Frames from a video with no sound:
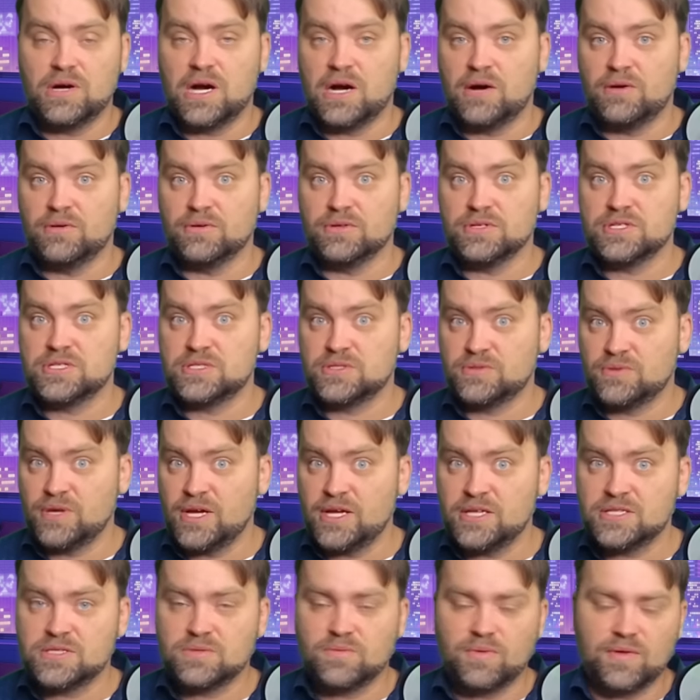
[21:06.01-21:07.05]
our
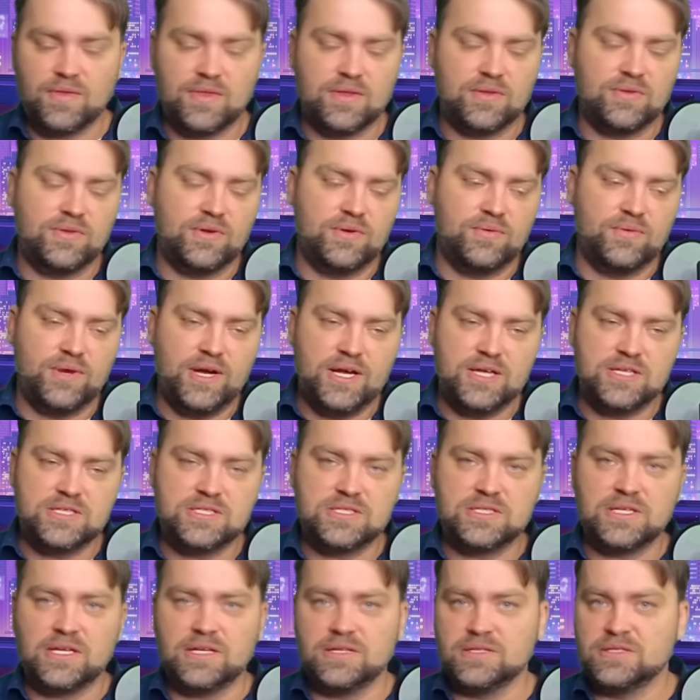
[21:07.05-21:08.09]
stress with the
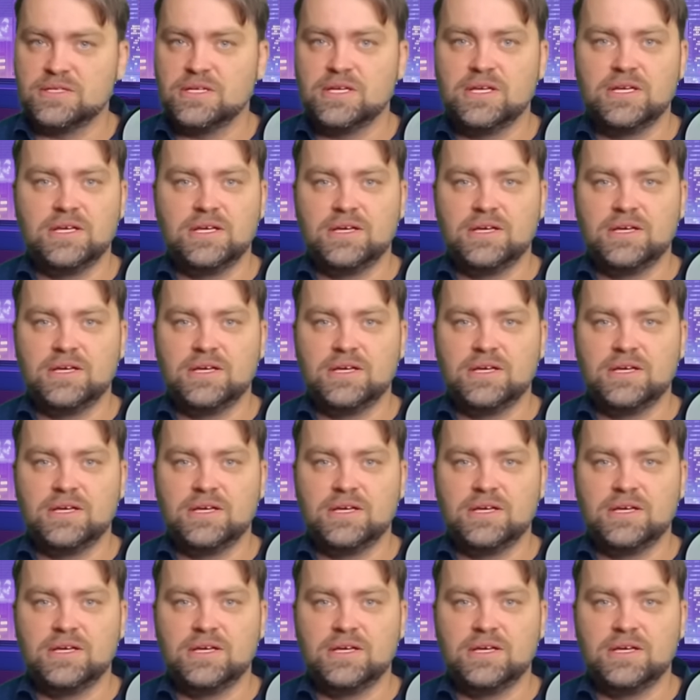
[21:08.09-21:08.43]
rest and